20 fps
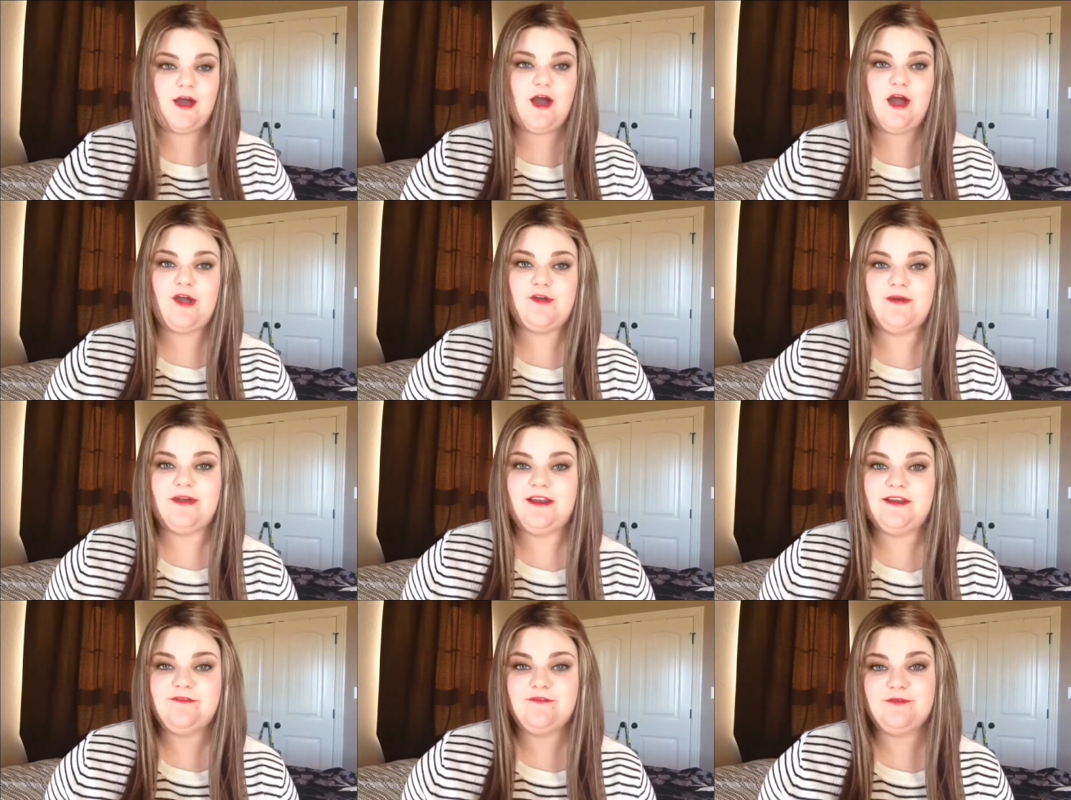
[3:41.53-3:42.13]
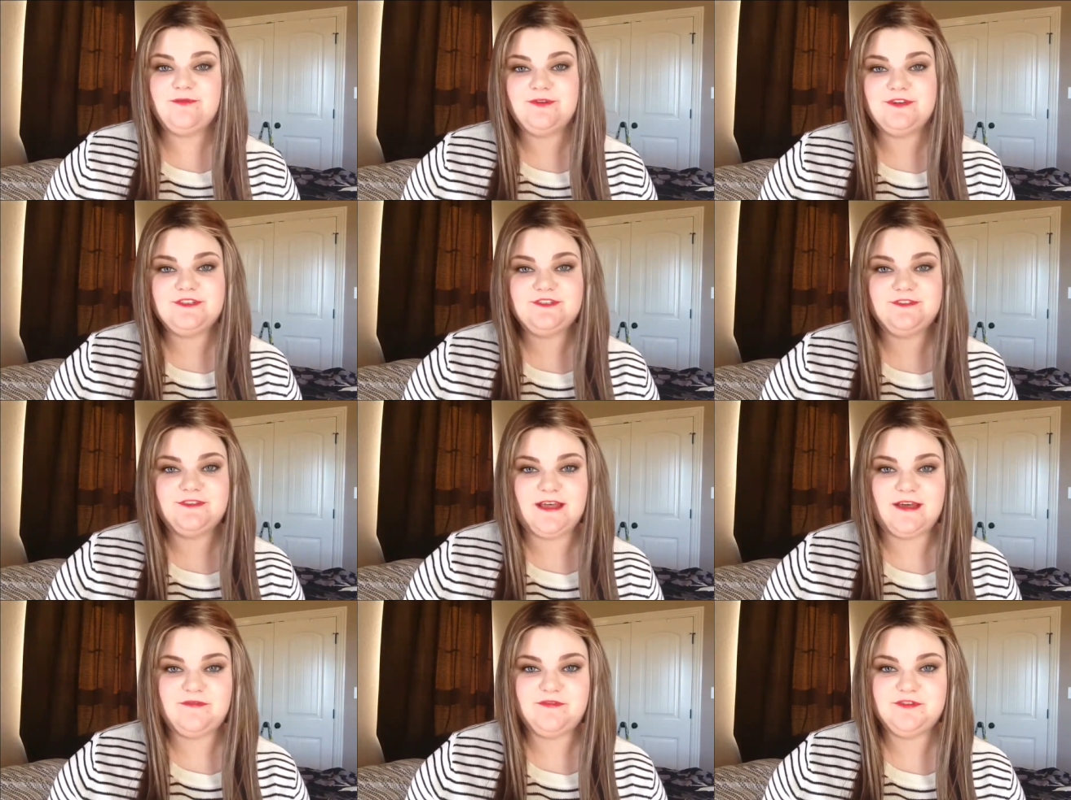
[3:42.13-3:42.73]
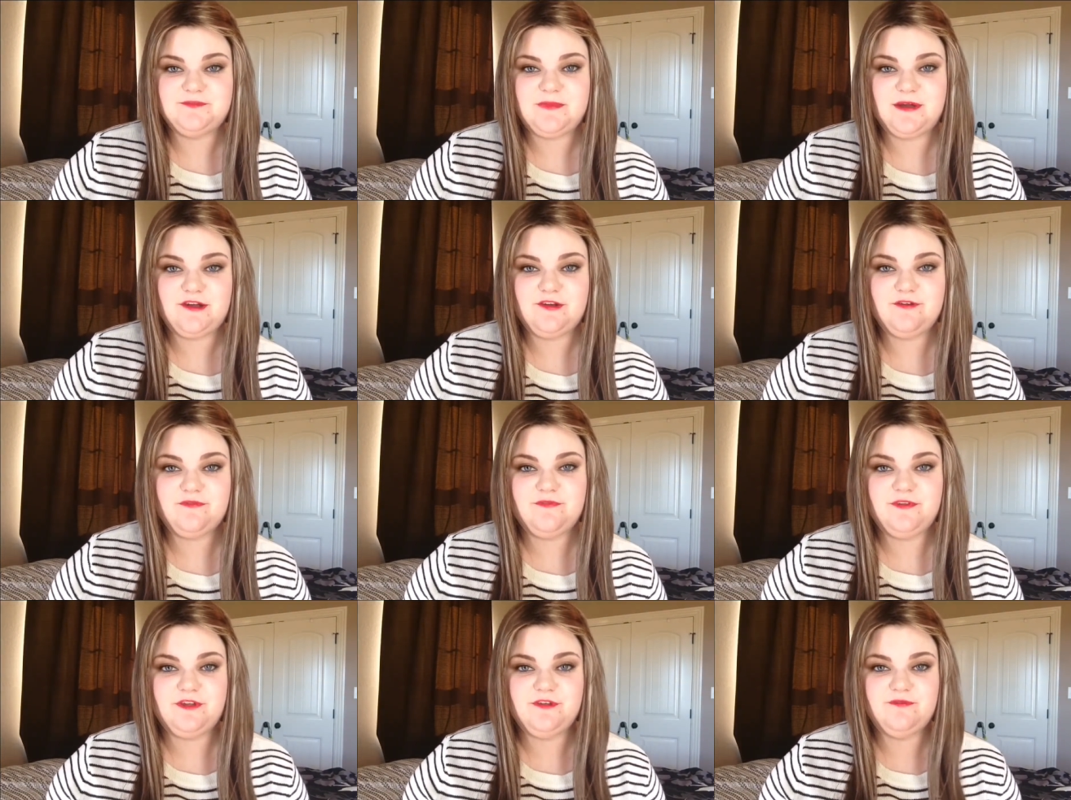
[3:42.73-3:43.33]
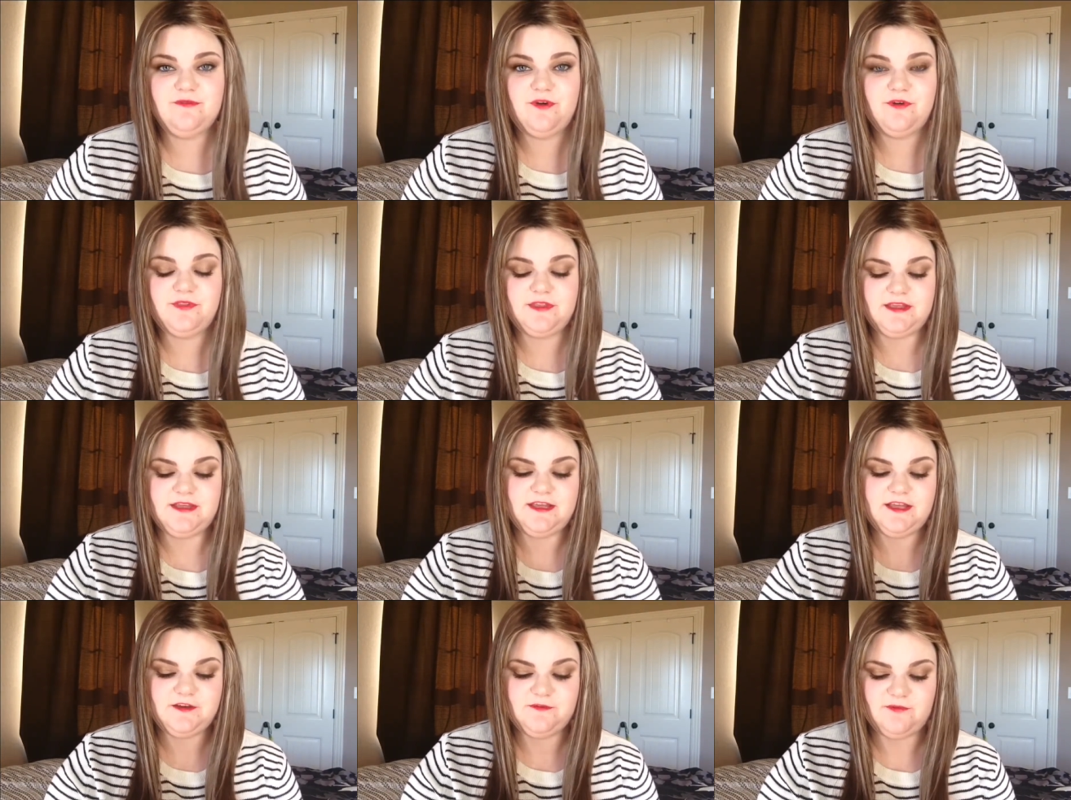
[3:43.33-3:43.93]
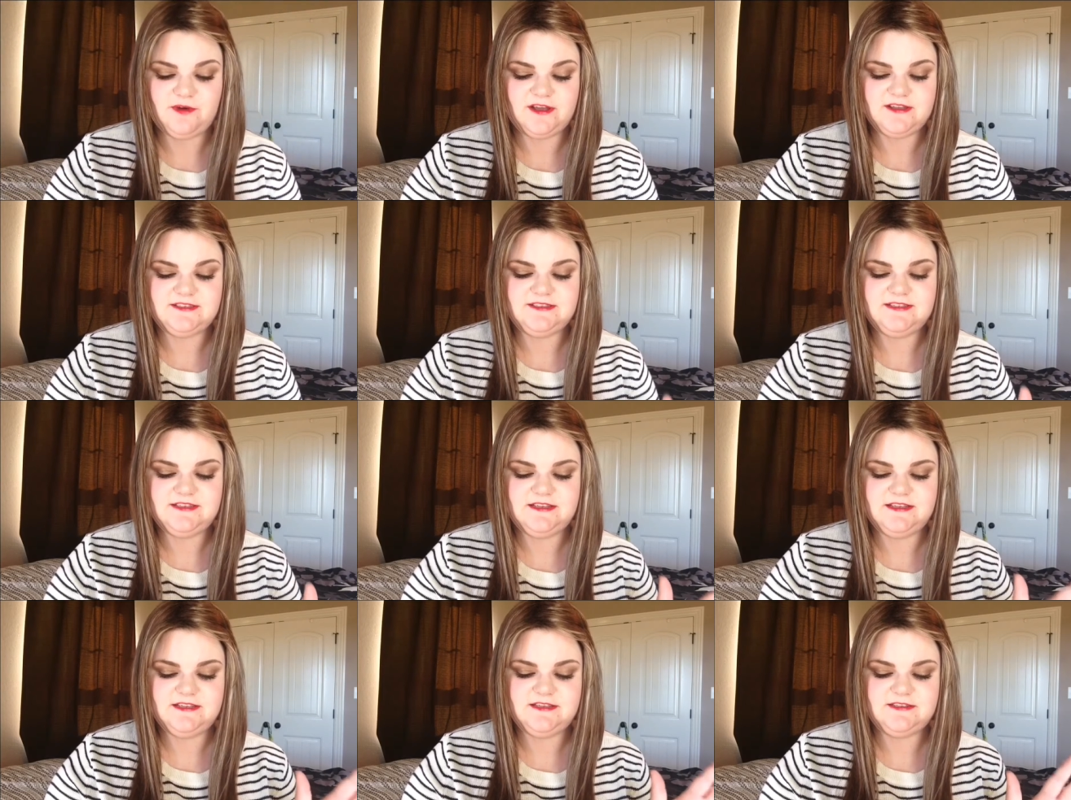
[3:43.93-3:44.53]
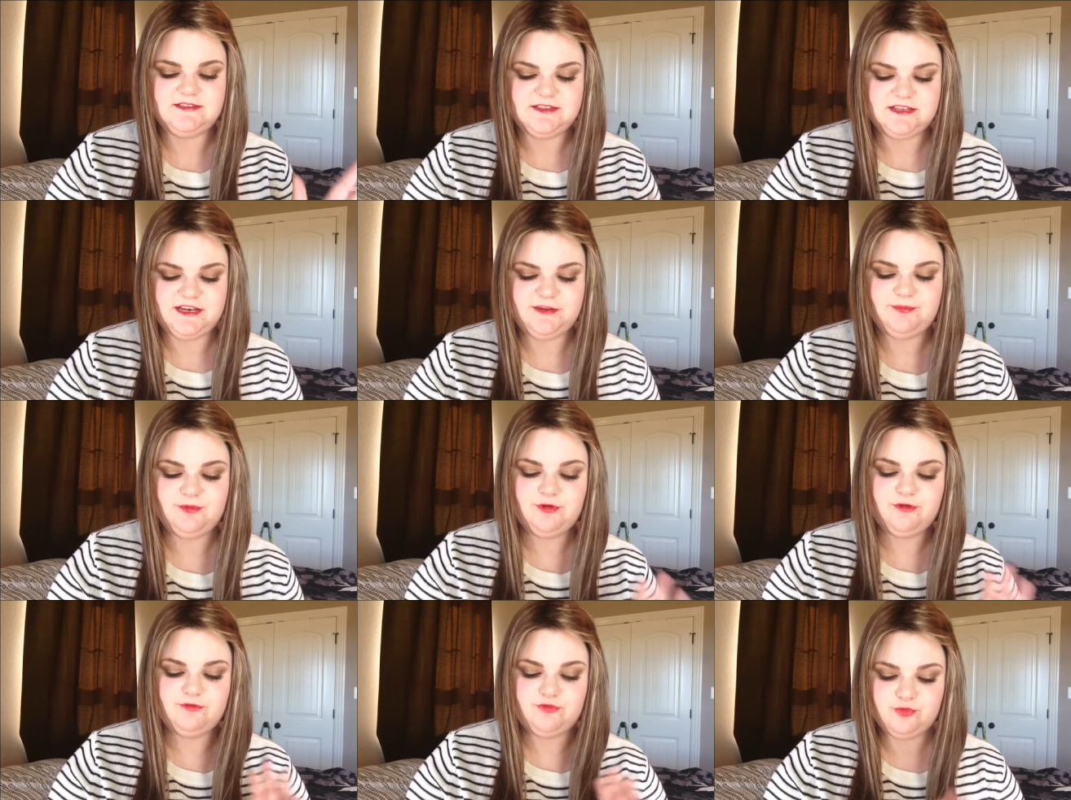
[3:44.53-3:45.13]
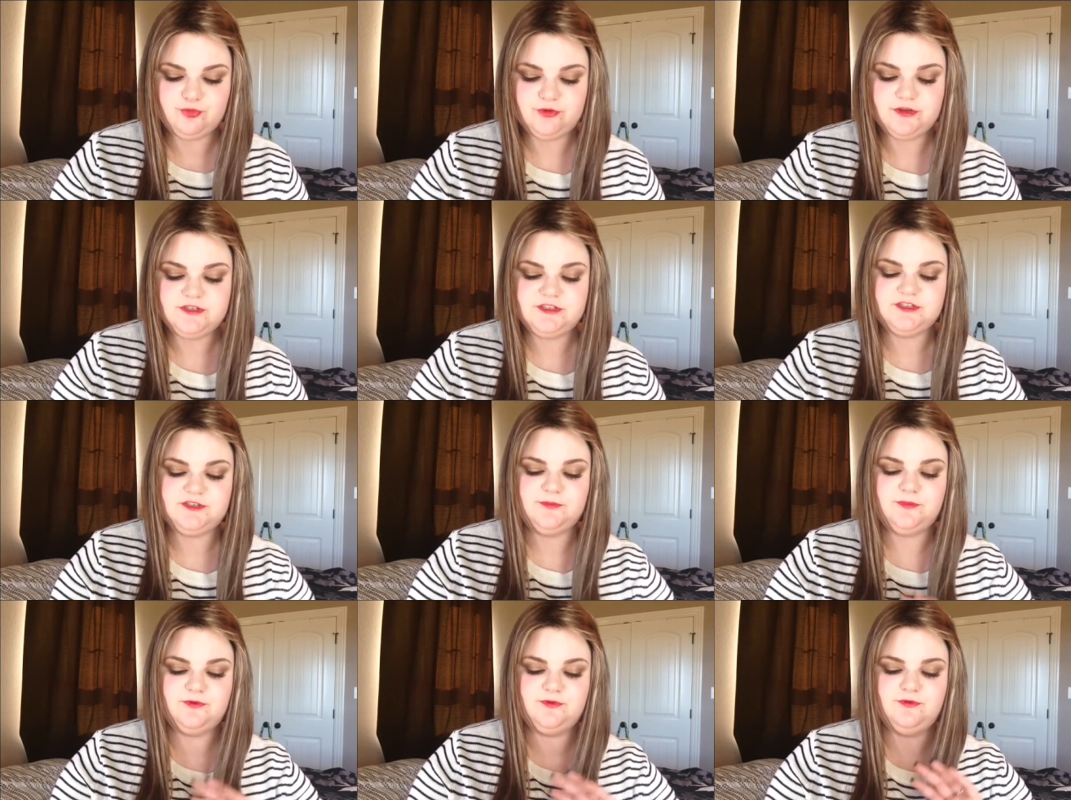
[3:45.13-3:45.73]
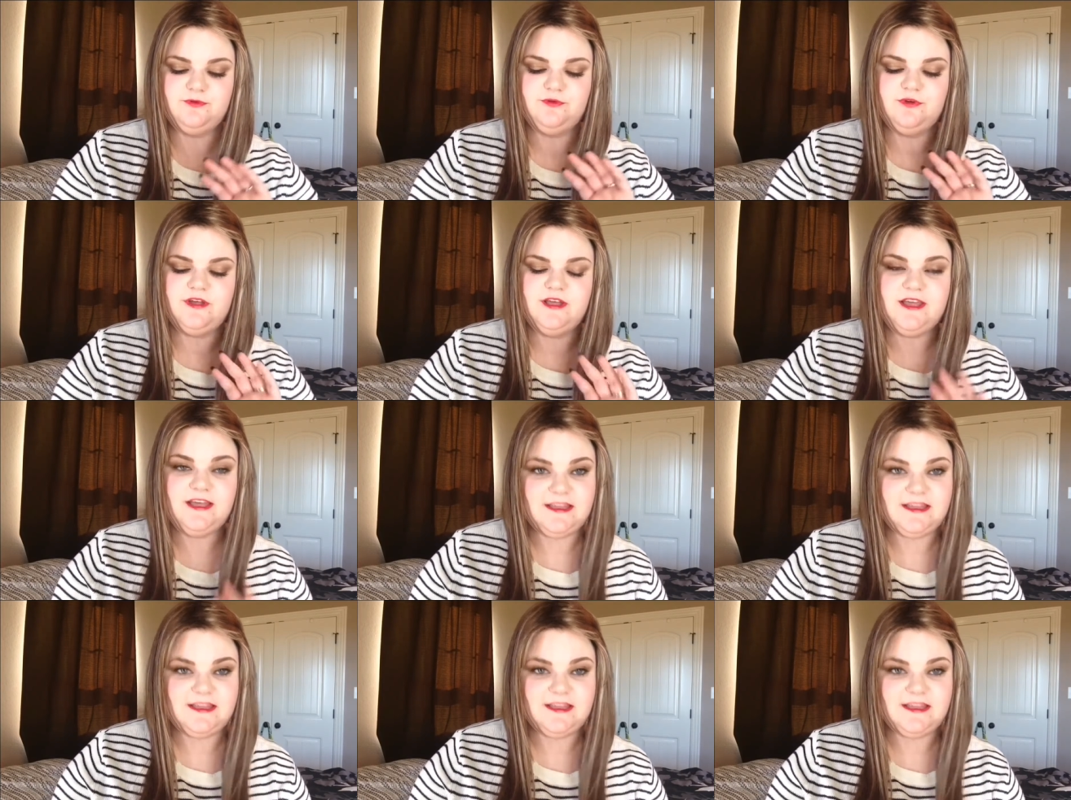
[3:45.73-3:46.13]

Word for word: Alright everyone, so that was my review on the NYC City Proof Twistable